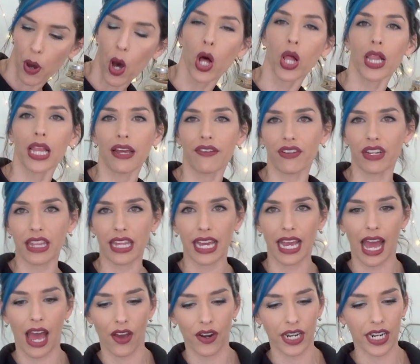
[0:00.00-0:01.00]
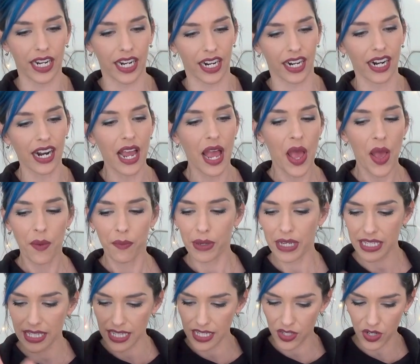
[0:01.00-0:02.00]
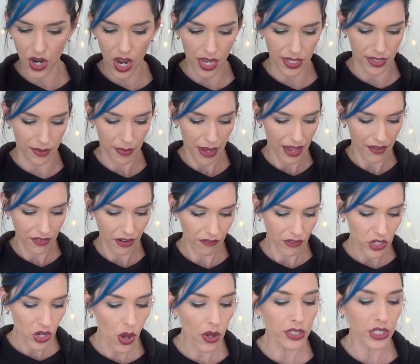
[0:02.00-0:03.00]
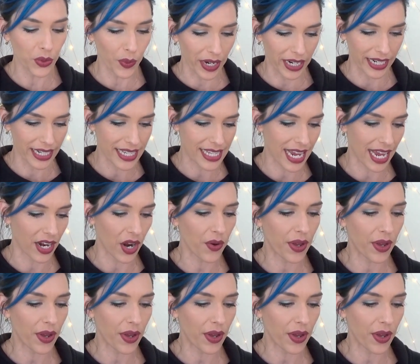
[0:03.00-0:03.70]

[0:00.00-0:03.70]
pull everything out here because these are awesome. I haven't even told you what it is yet.